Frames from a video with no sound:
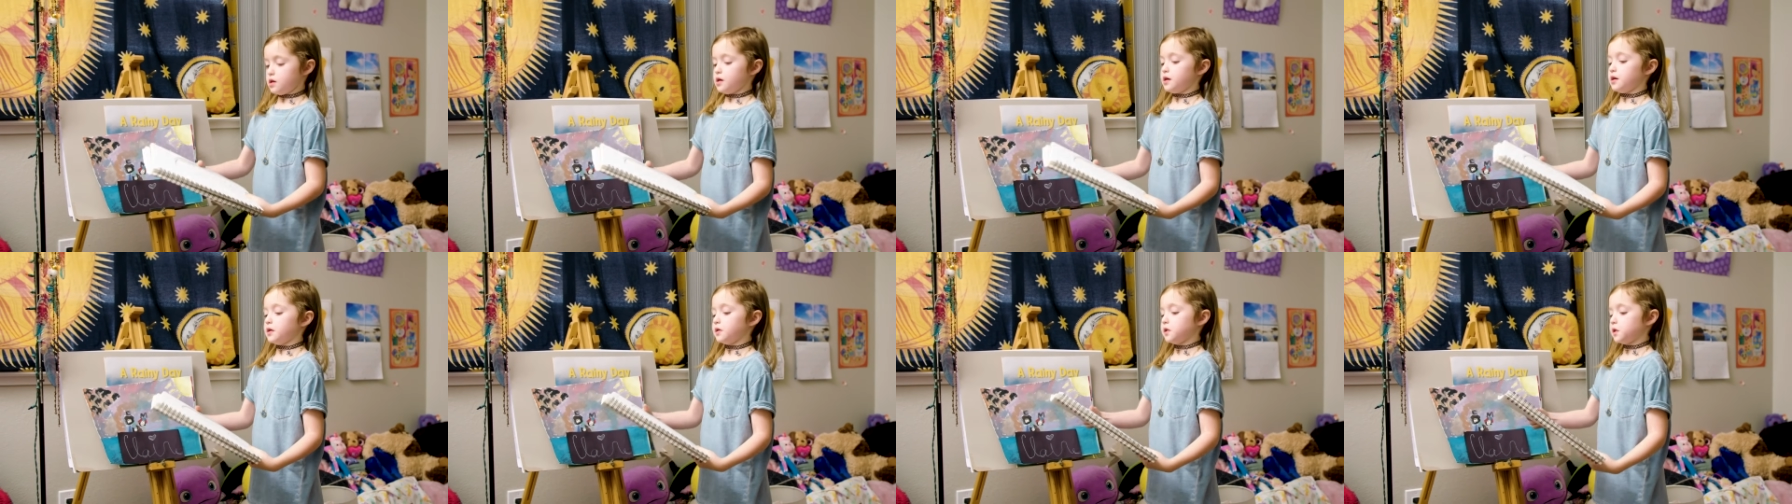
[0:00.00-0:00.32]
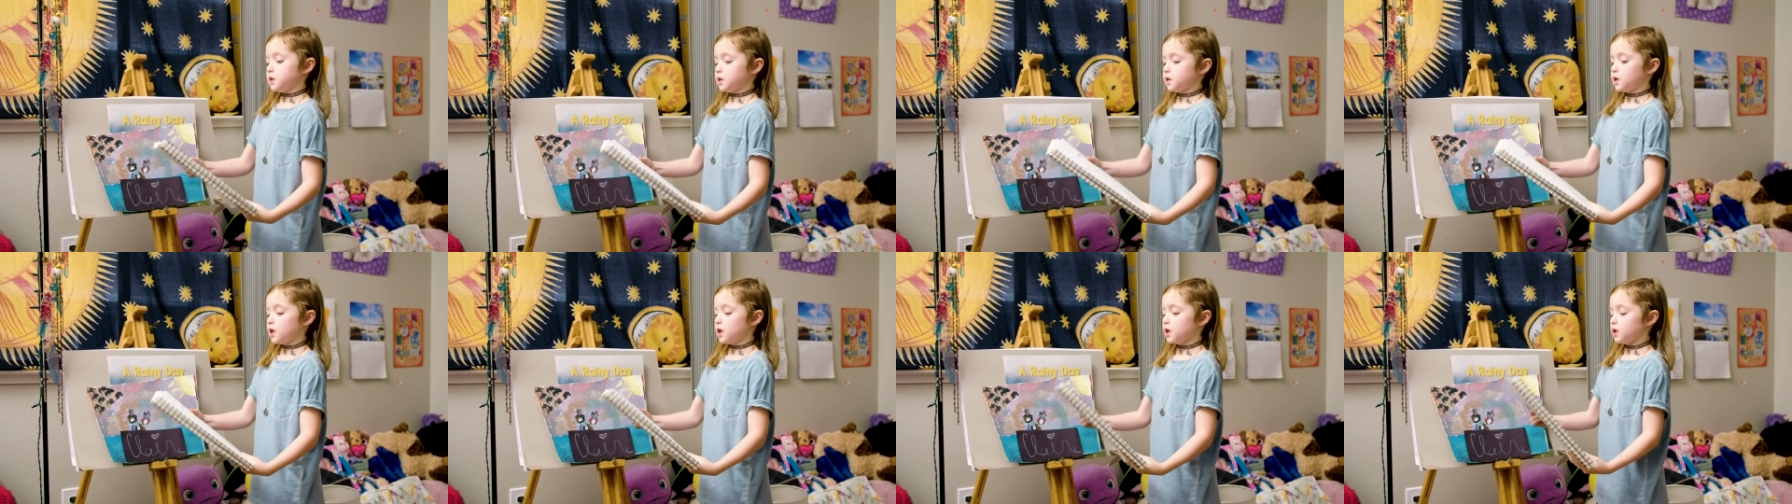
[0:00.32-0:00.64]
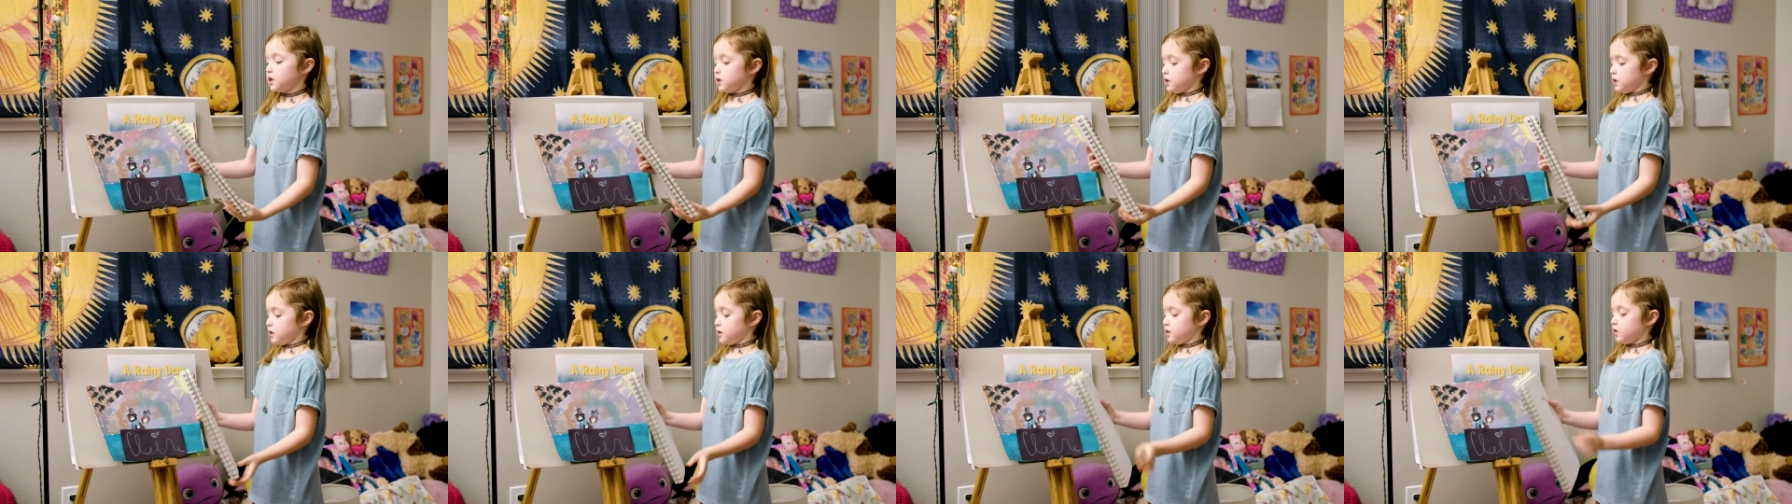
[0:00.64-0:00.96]
It
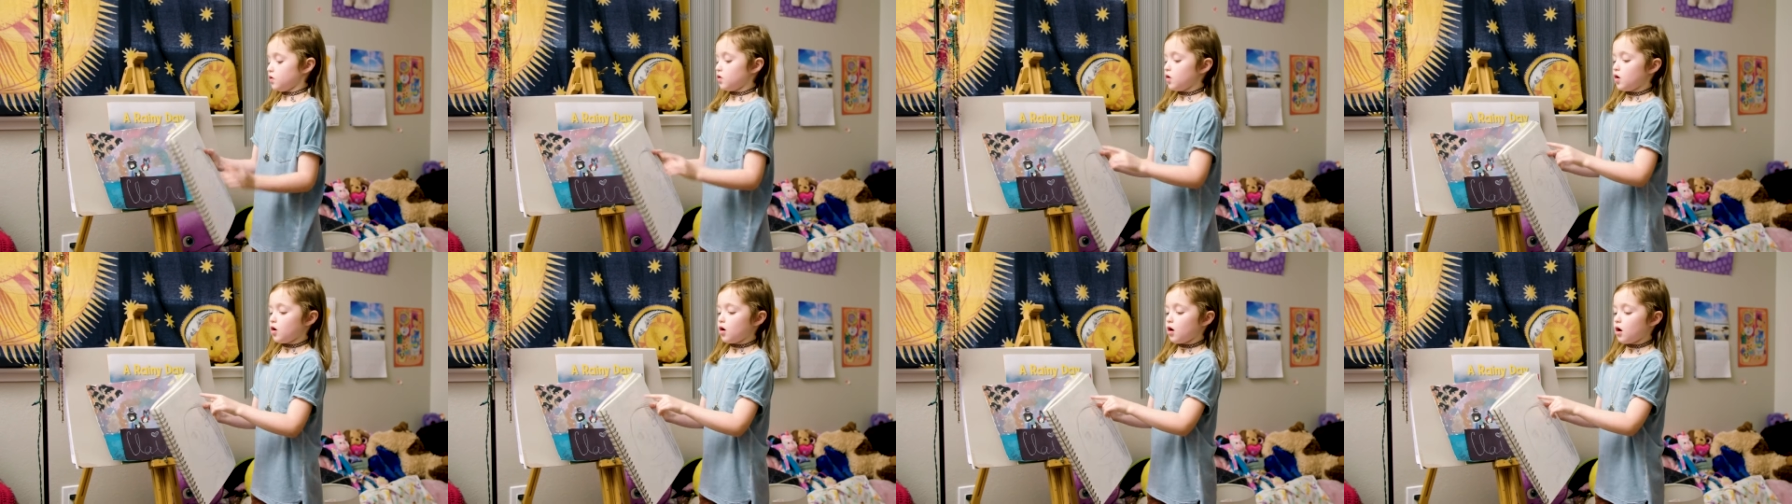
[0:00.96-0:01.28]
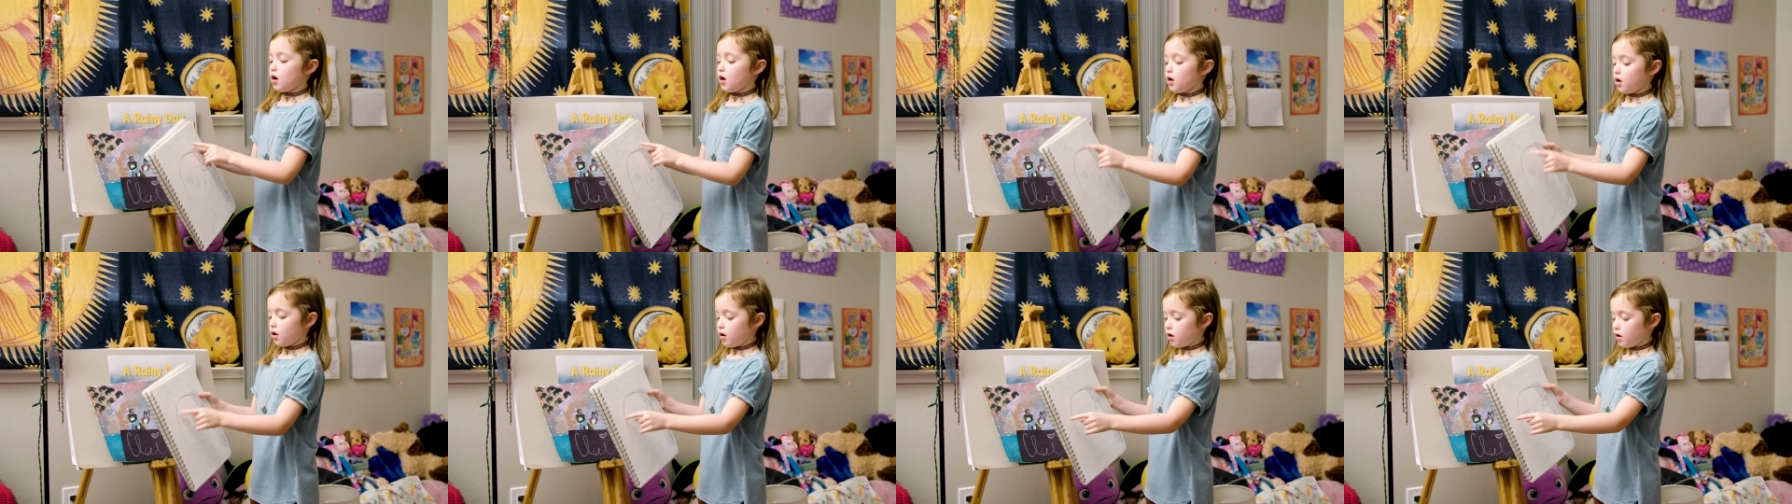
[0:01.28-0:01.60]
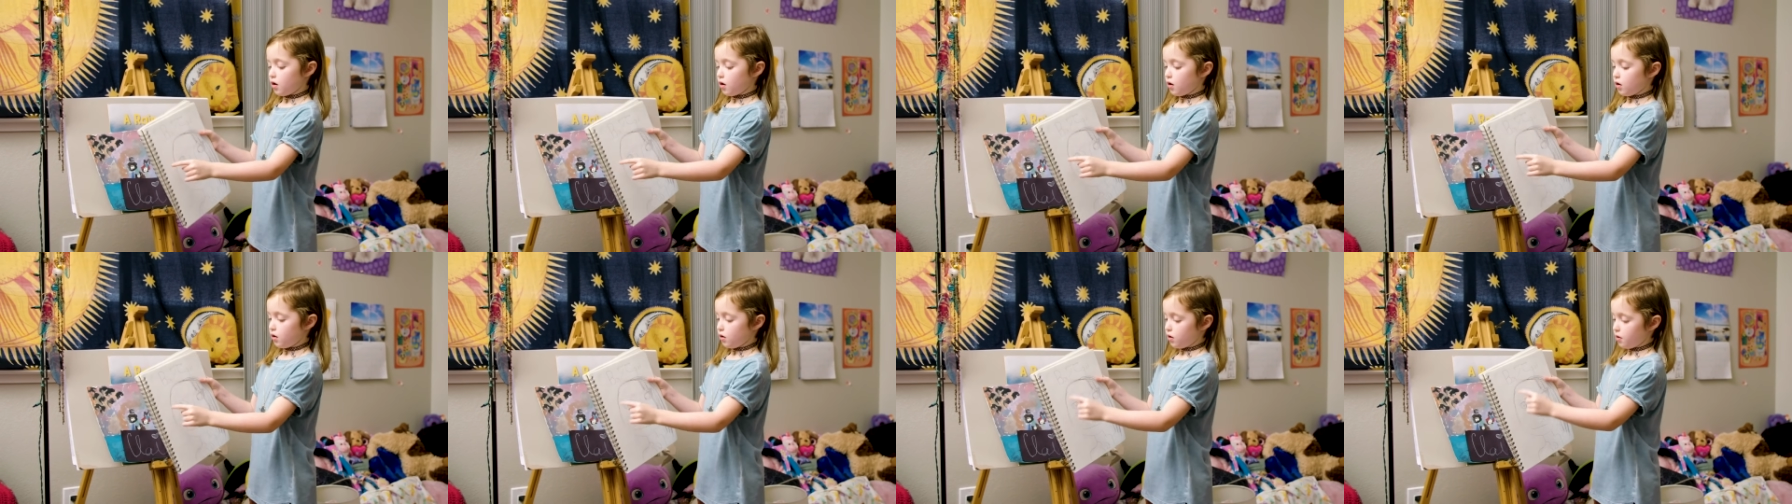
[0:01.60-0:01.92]
says
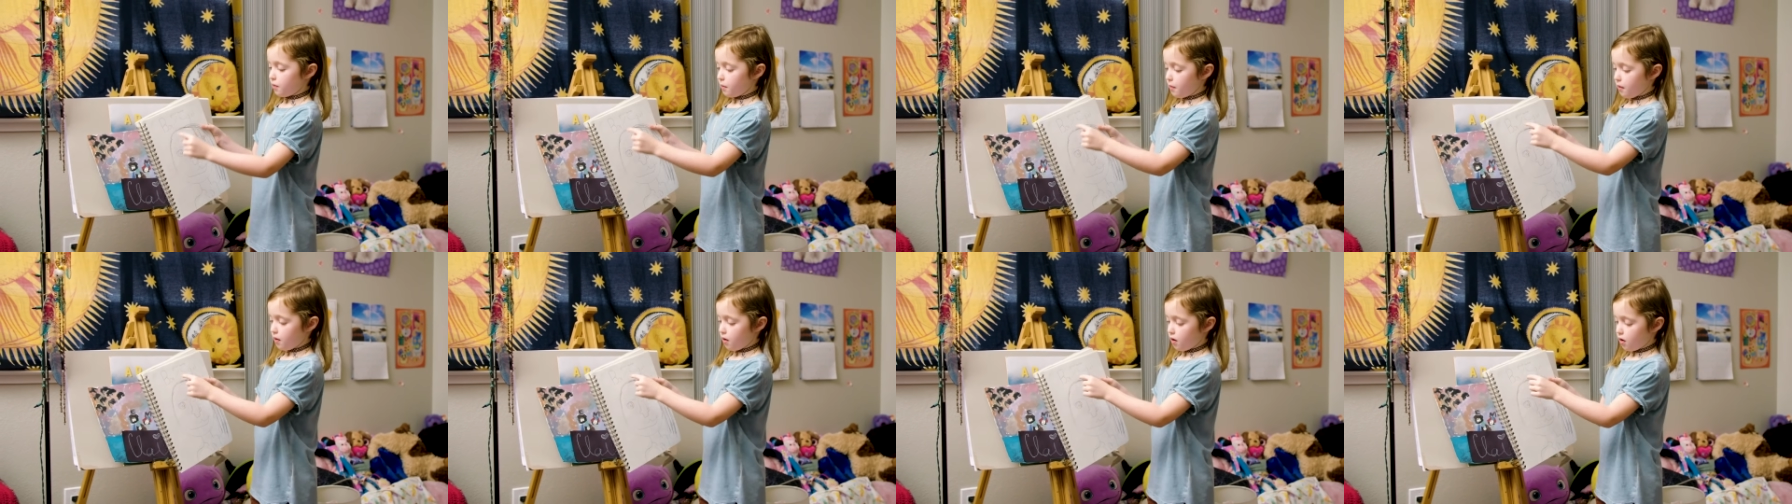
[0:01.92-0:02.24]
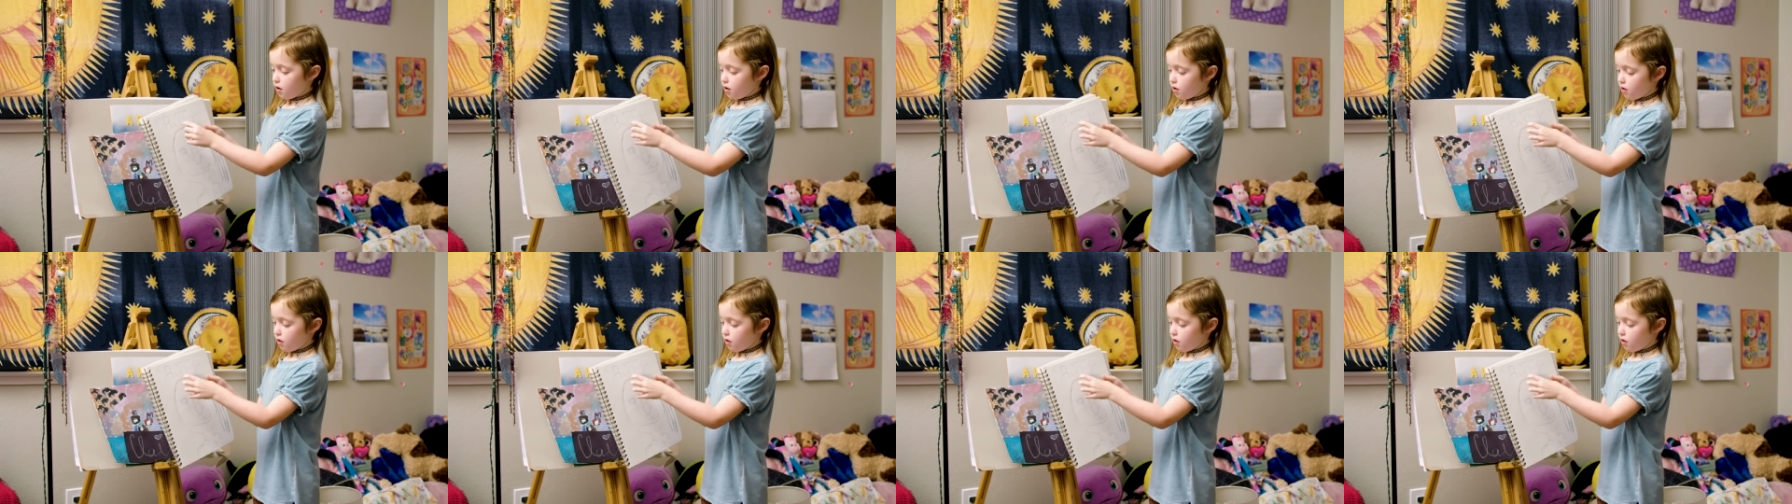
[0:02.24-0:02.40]
um,